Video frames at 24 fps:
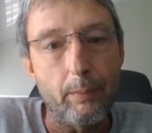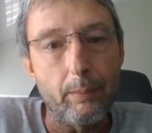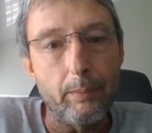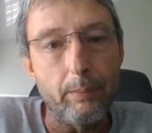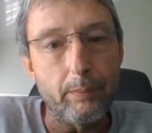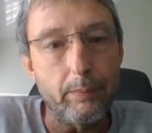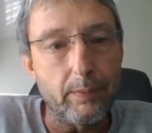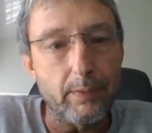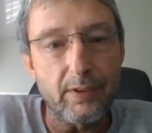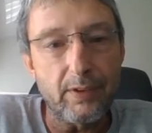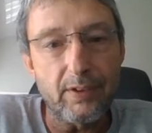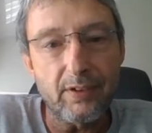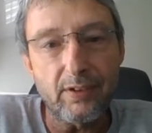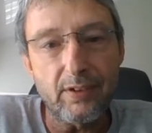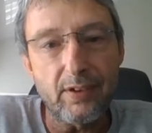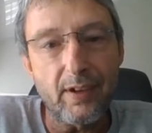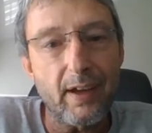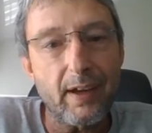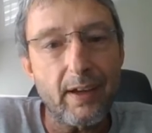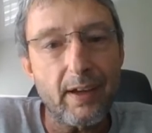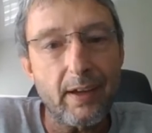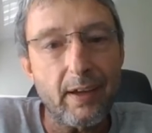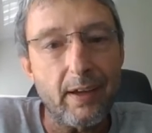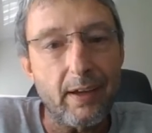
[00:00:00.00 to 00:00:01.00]

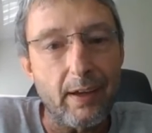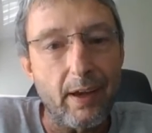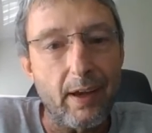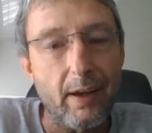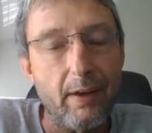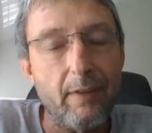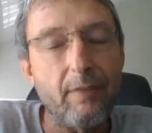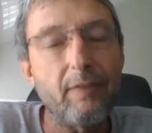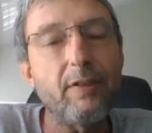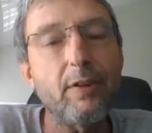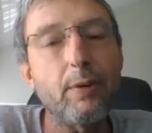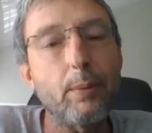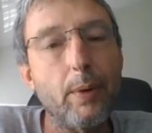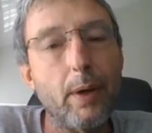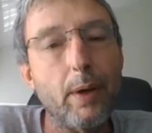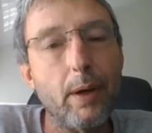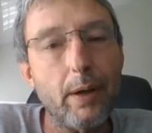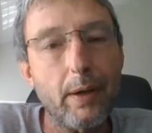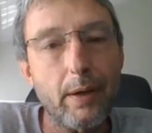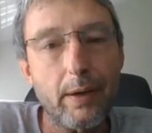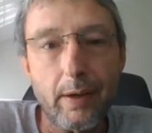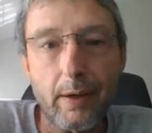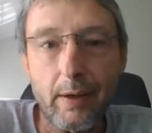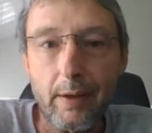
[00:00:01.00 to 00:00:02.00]
Second, if you want
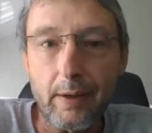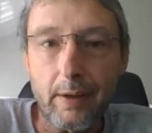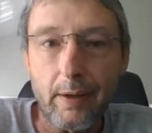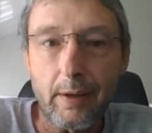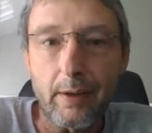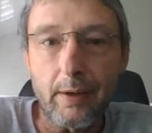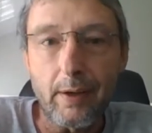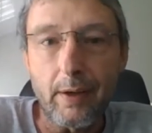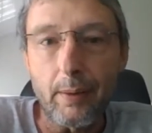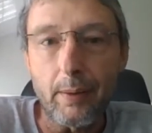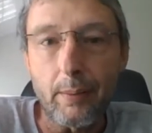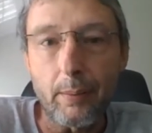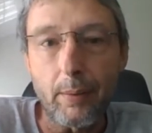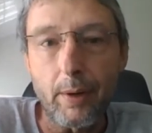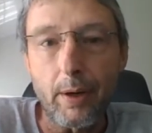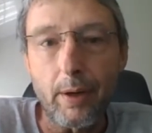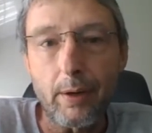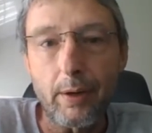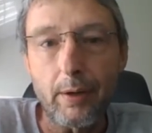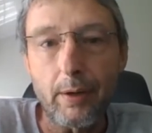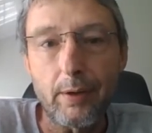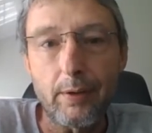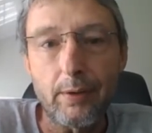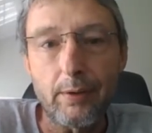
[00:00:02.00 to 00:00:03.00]
to get into
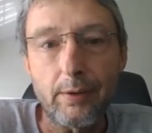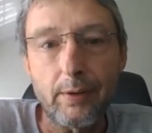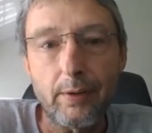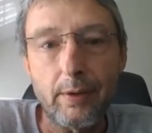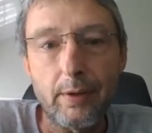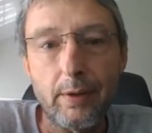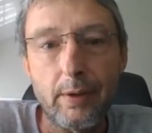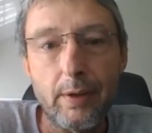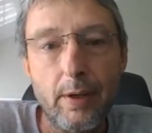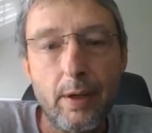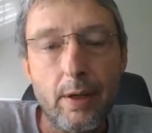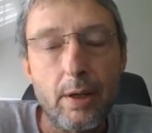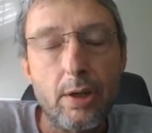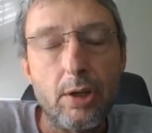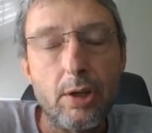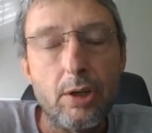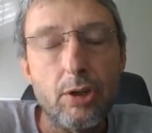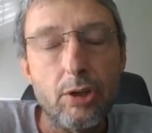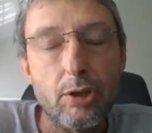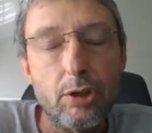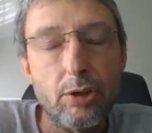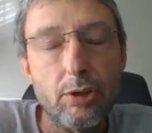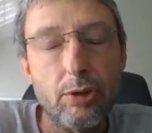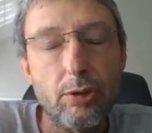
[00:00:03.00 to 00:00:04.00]
DMR easy,
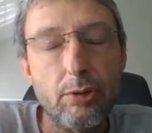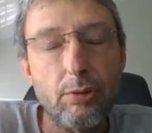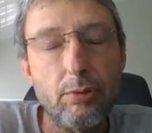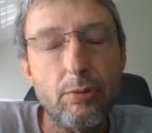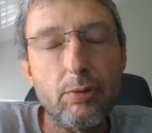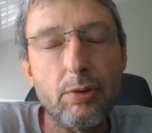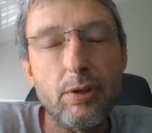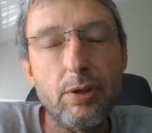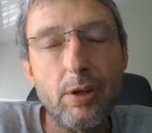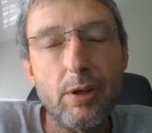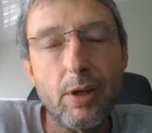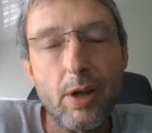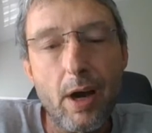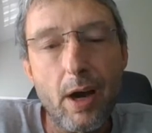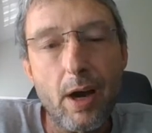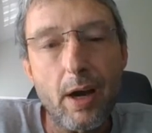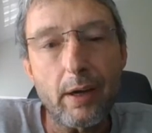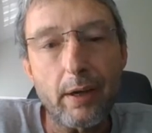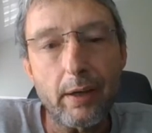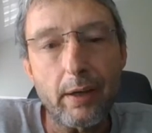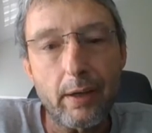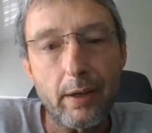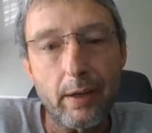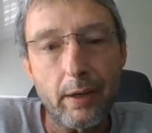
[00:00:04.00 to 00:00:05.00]
do
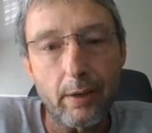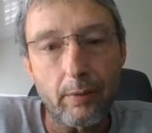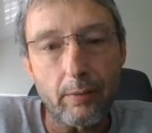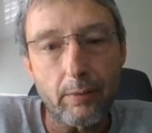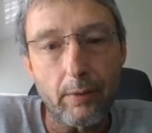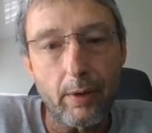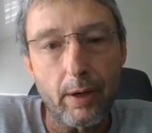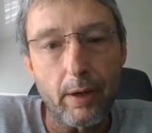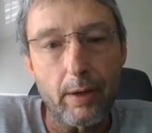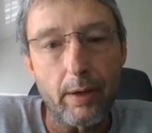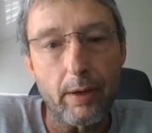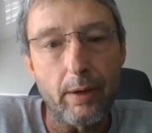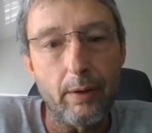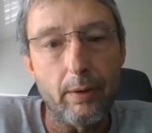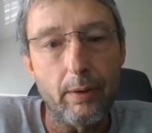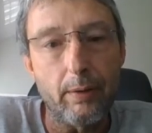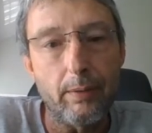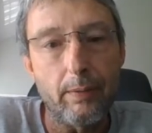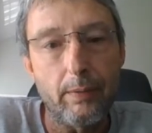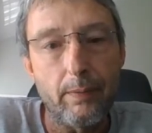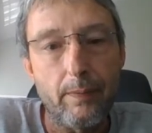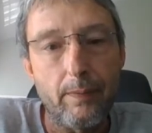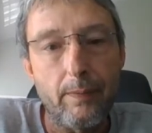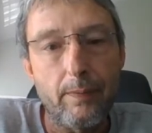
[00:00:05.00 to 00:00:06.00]
not get a radio.
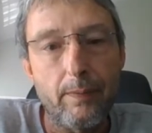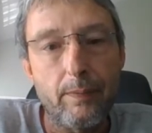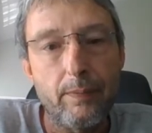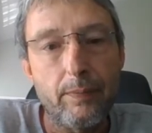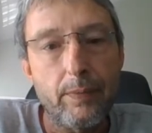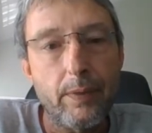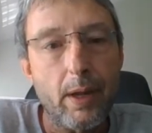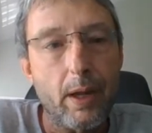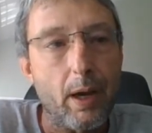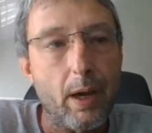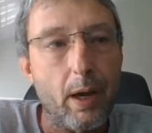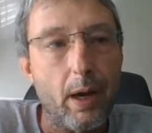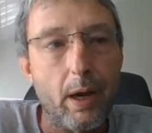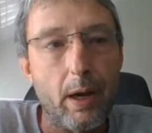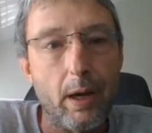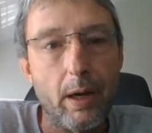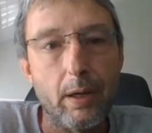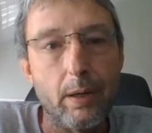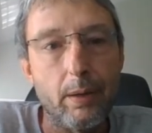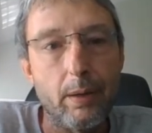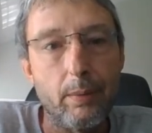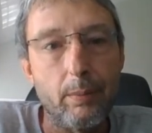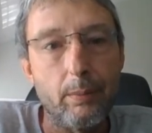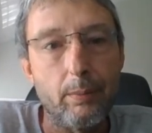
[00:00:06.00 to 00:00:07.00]

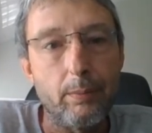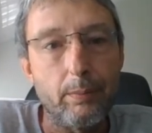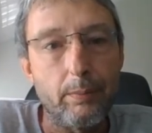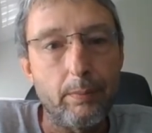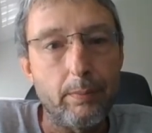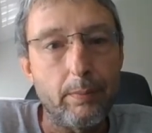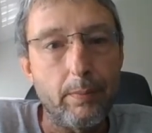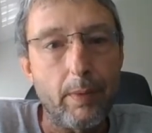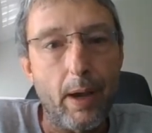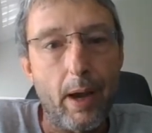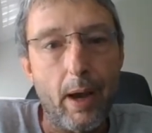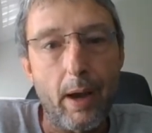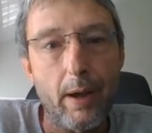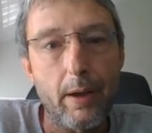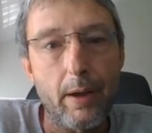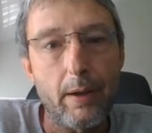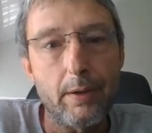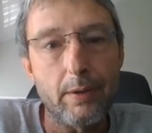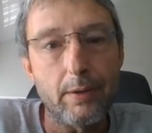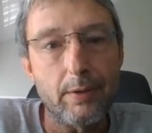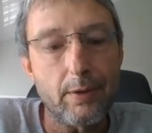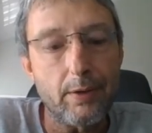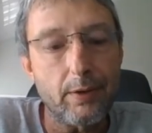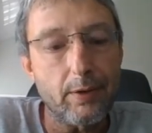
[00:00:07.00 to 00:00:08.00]

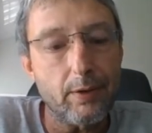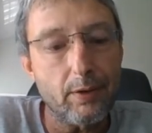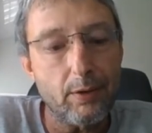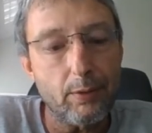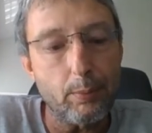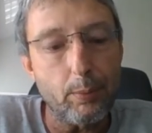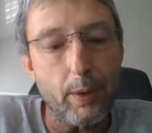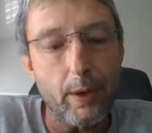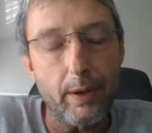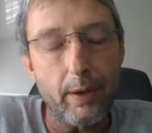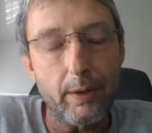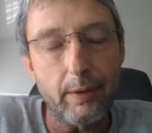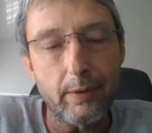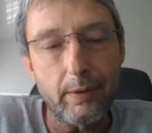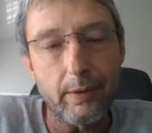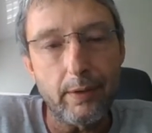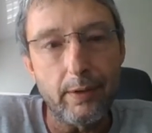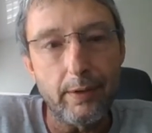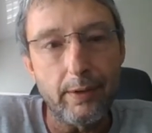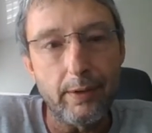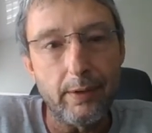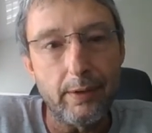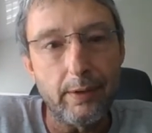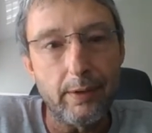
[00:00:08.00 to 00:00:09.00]
I just bought
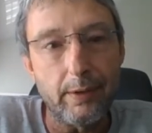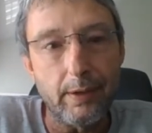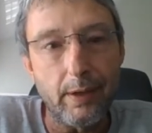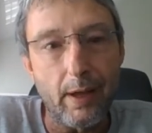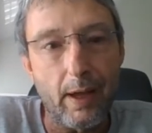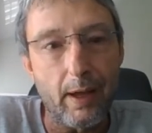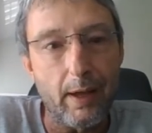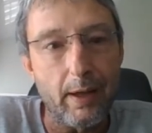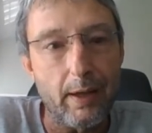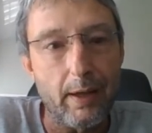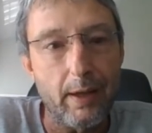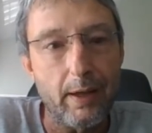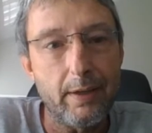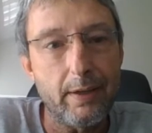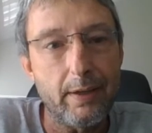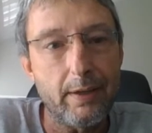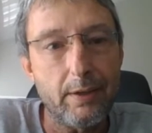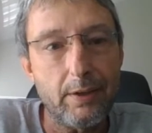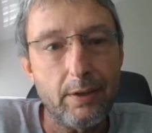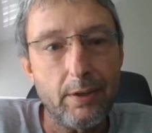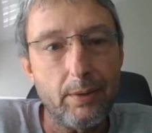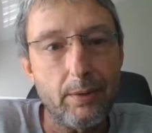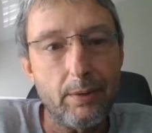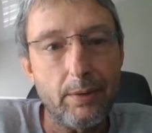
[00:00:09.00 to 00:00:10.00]
the
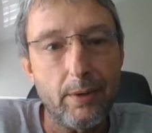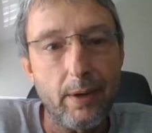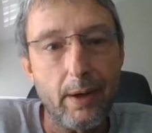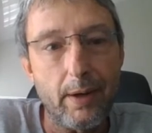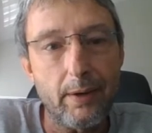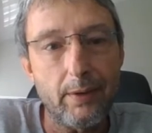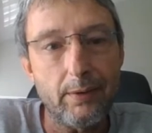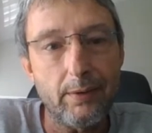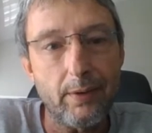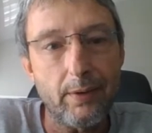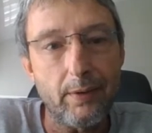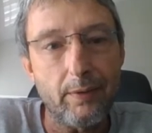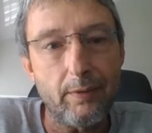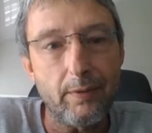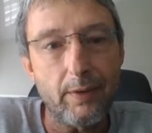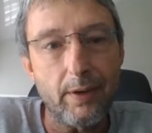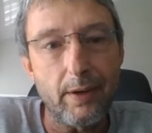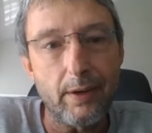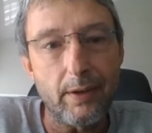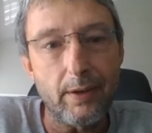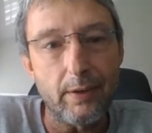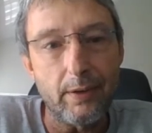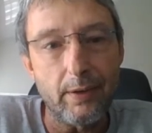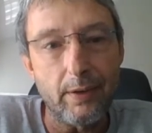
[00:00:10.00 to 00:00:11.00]
AnyTone
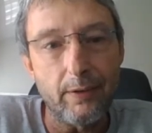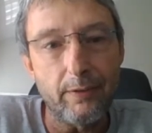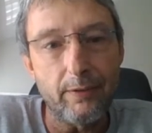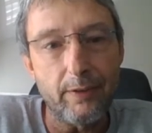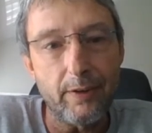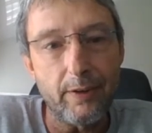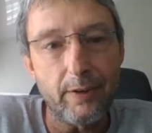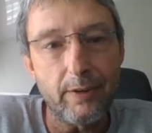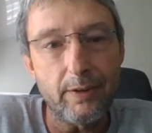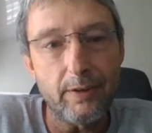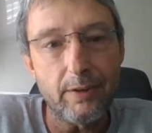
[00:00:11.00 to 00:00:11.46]
AT-D878UVII